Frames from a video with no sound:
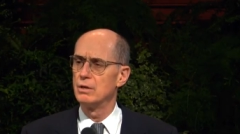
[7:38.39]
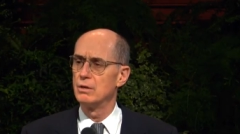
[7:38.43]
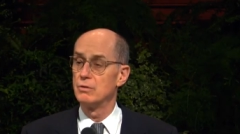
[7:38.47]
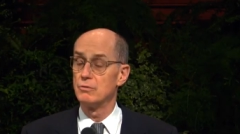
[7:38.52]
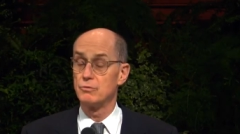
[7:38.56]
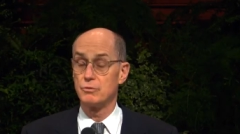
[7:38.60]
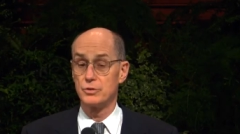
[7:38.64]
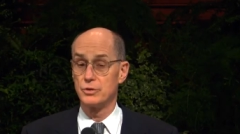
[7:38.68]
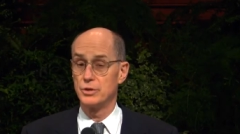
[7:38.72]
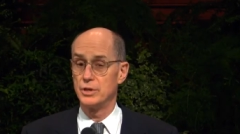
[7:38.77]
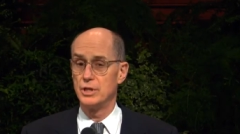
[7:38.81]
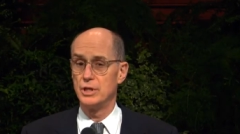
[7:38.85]

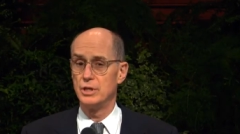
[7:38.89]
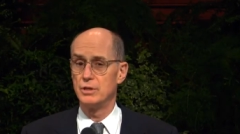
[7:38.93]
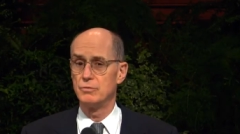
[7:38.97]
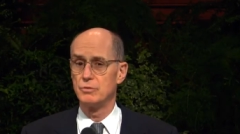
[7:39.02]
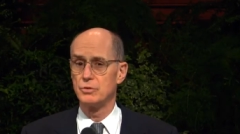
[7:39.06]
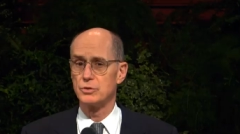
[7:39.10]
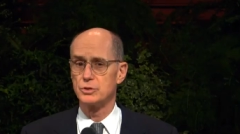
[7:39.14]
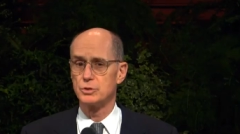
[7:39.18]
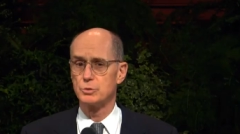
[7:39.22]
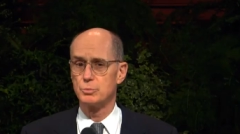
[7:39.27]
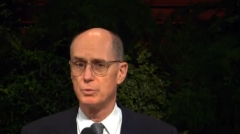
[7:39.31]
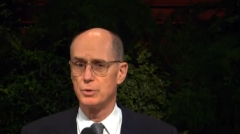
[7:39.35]
For the
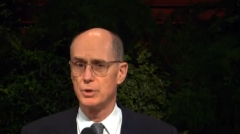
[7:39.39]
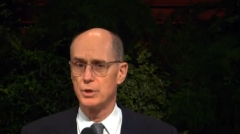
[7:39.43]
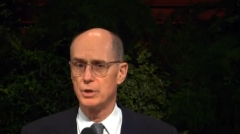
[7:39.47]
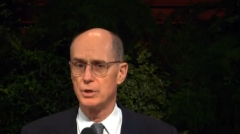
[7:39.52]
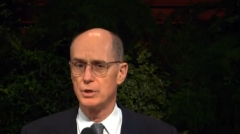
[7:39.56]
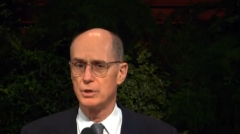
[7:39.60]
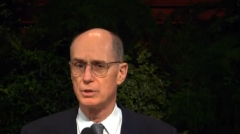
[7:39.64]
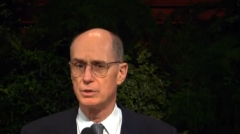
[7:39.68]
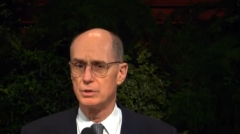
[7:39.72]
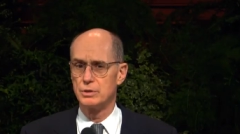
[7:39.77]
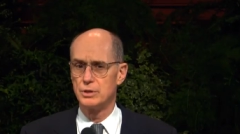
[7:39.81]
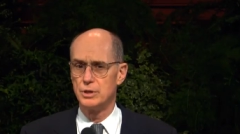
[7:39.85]
evil spirit
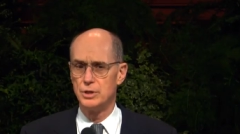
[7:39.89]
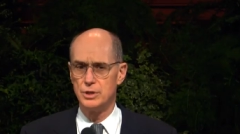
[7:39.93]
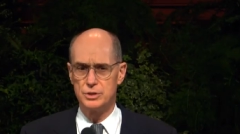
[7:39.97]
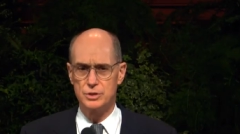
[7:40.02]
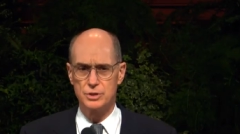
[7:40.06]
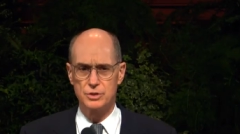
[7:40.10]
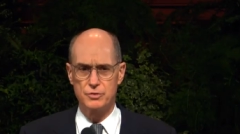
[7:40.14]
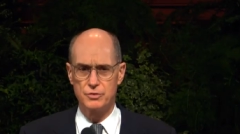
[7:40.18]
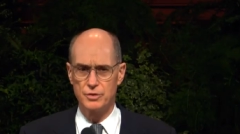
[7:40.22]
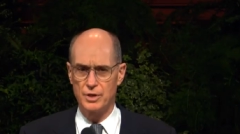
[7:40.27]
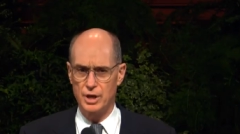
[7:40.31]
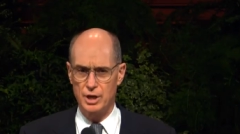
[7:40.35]

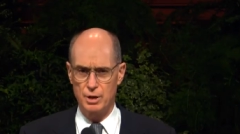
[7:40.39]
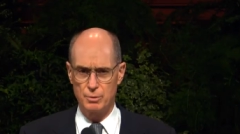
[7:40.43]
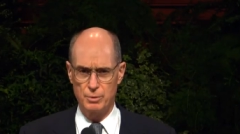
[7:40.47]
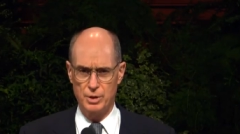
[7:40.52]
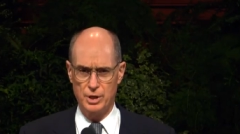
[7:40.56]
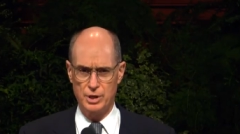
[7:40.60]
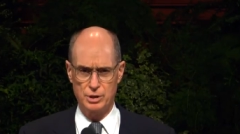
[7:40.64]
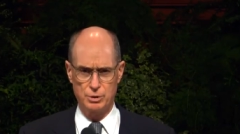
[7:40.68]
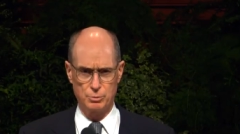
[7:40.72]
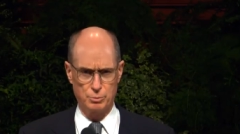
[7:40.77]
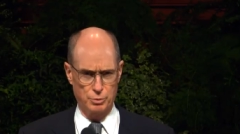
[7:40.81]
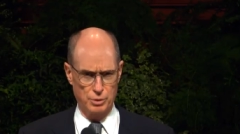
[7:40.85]
teacheth not a
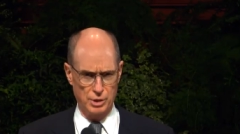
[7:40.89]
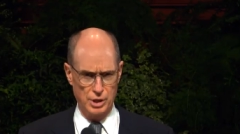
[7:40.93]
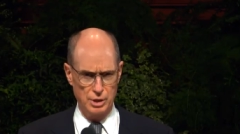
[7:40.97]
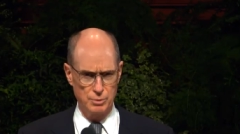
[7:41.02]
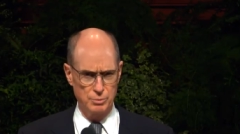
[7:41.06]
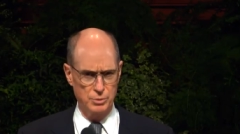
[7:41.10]
man to pray,